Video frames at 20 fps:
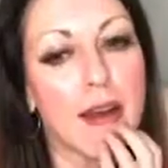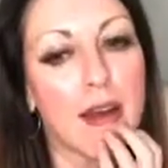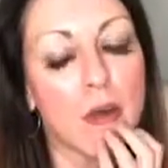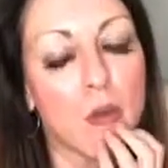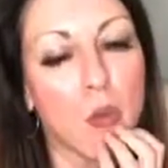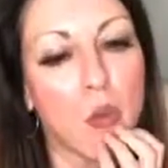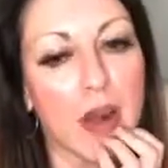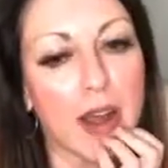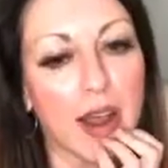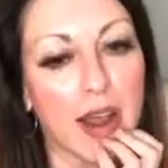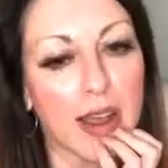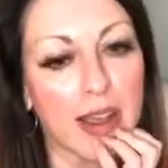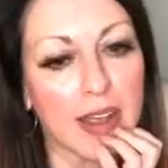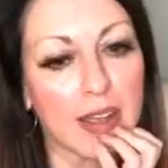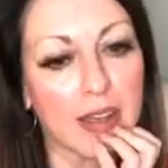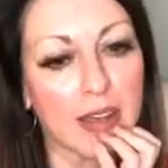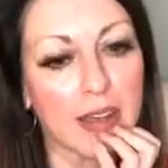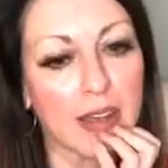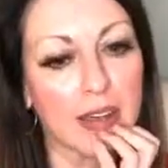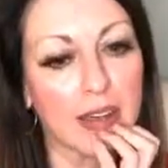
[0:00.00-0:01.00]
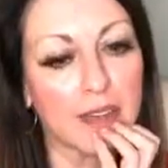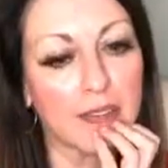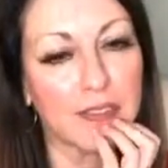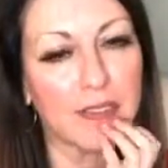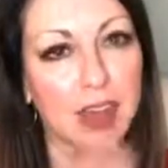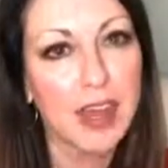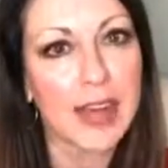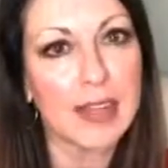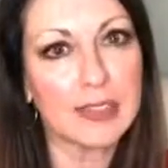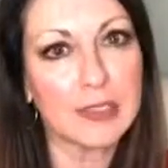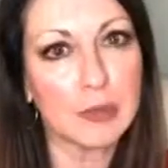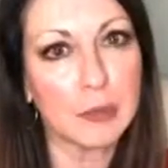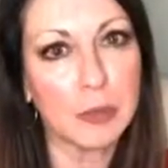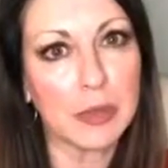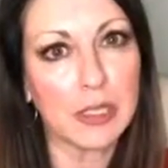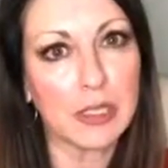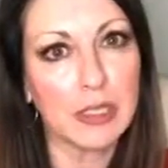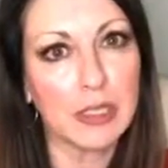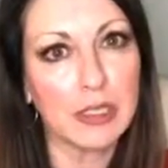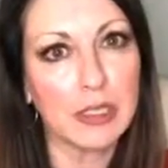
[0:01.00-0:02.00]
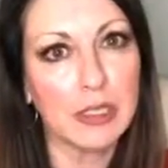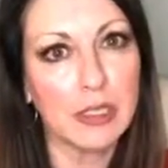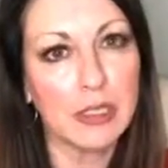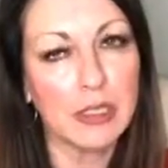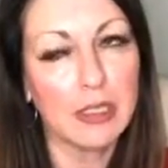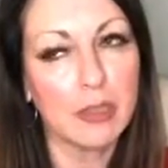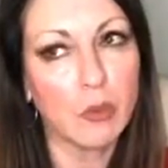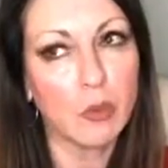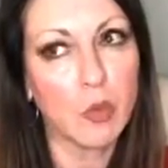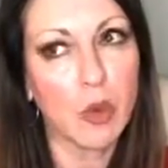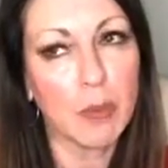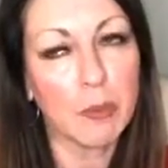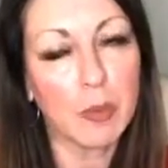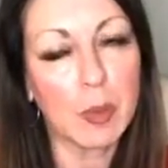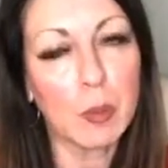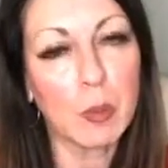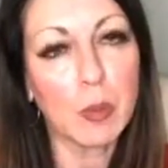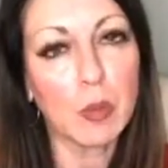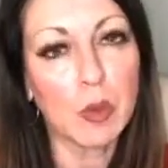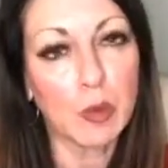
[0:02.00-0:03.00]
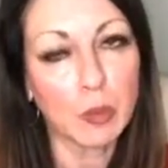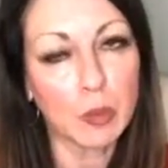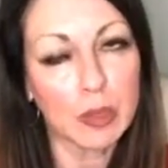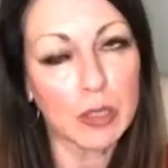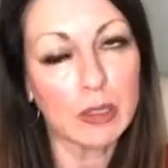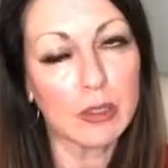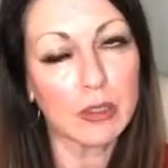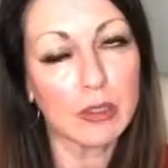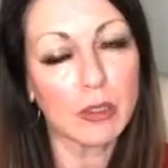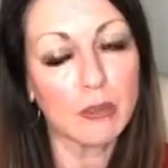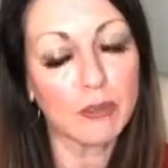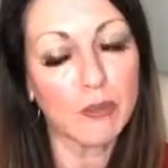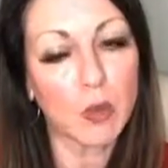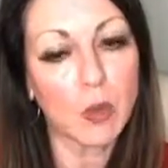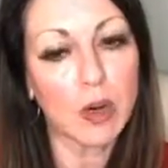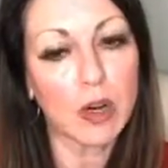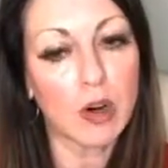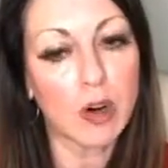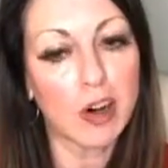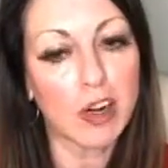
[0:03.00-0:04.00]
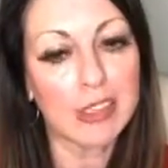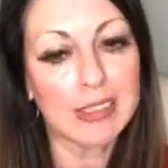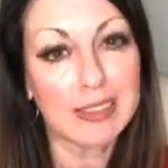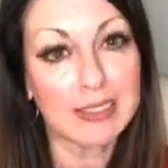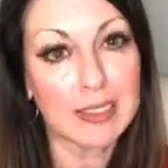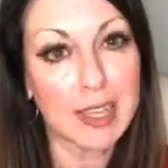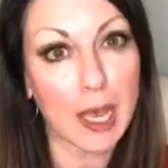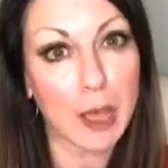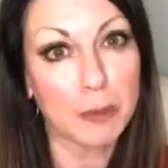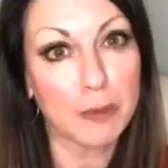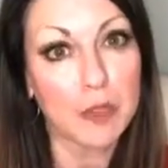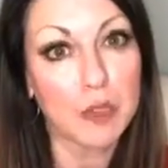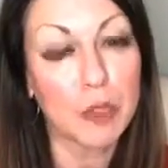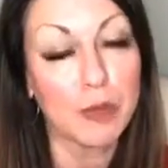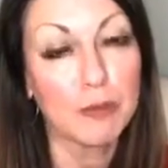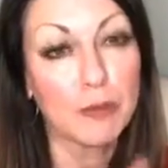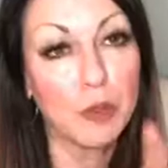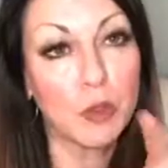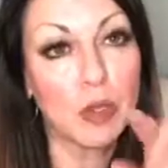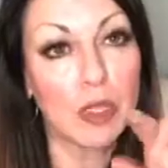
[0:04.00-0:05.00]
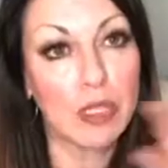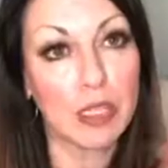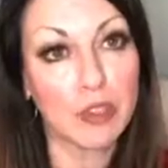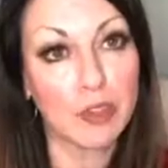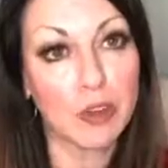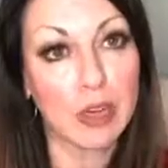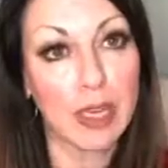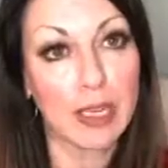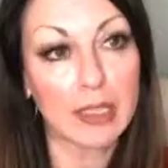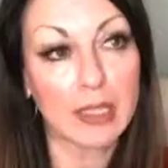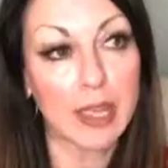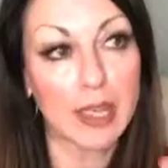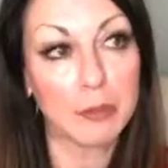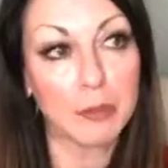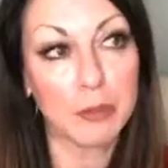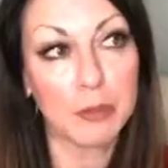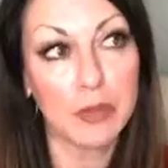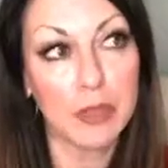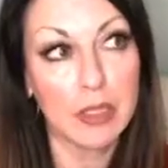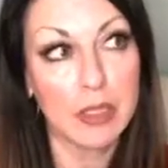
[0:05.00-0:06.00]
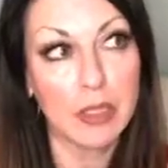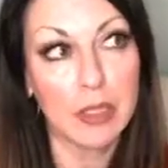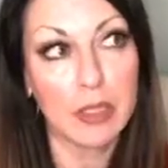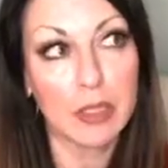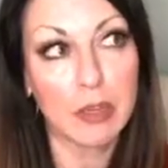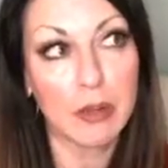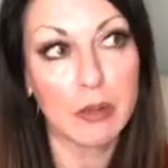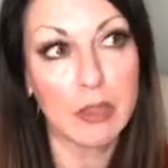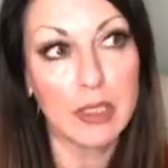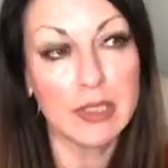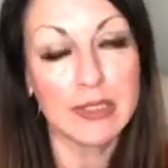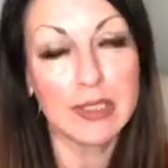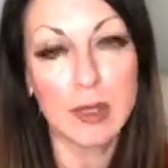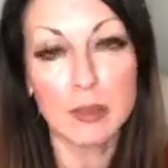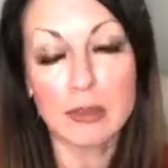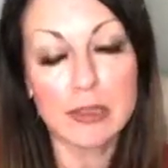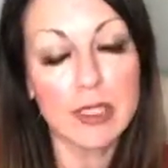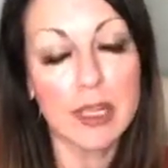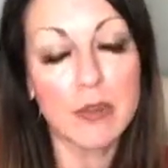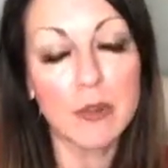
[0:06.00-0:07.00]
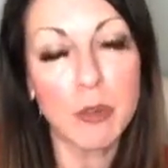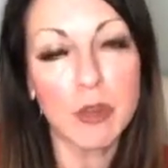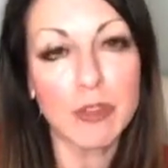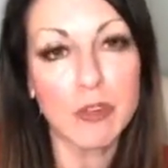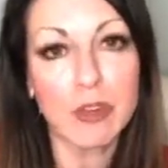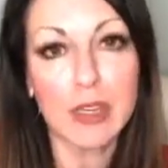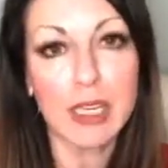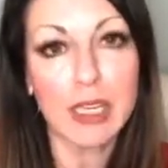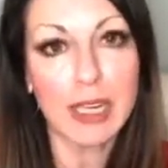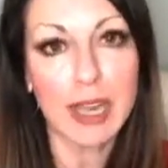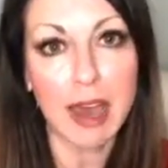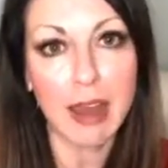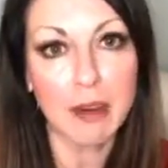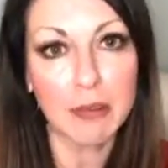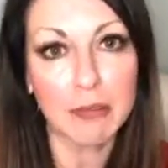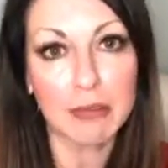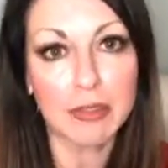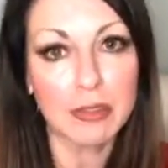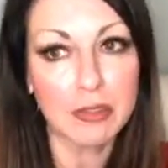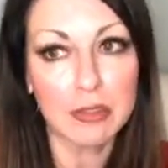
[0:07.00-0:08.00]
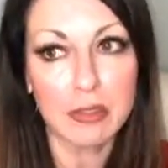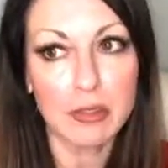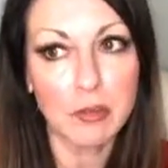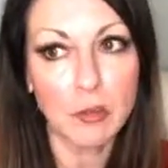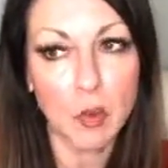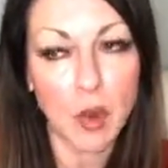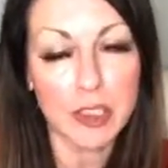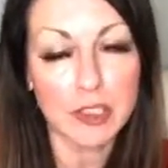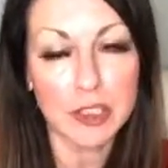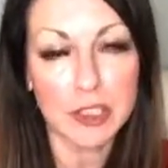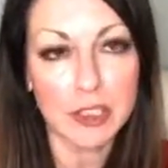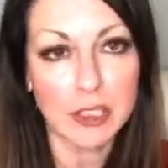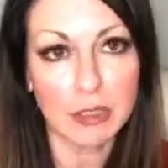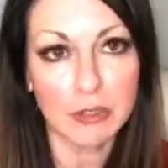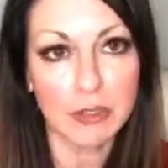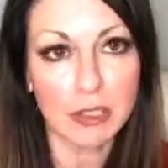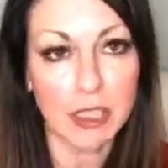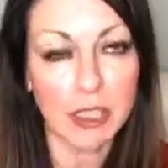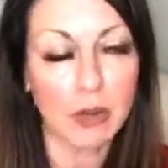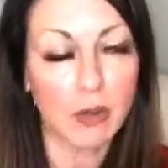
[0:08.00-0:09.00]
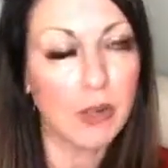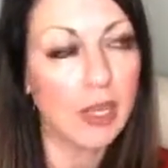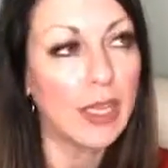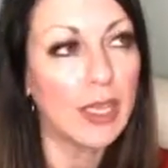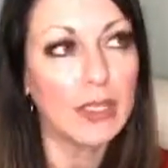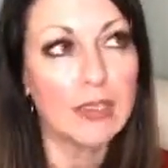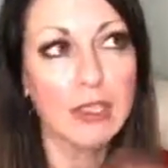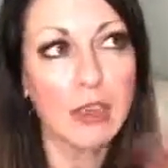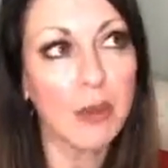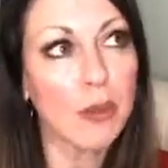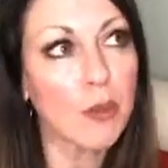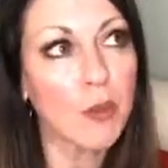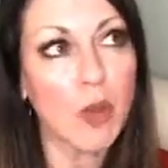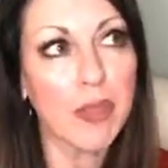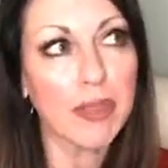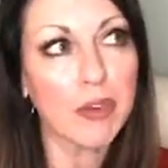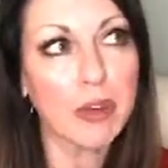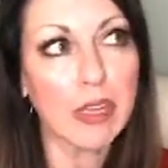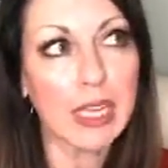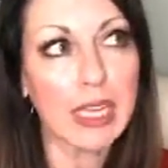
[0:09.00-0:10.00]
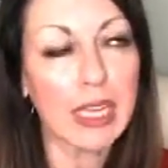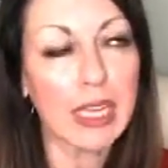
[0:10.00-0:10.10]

what I find to be what people are really looking for are steps. So if you can, in your headline, tell them what they're going to get out of watching your video. Tell them what they're going to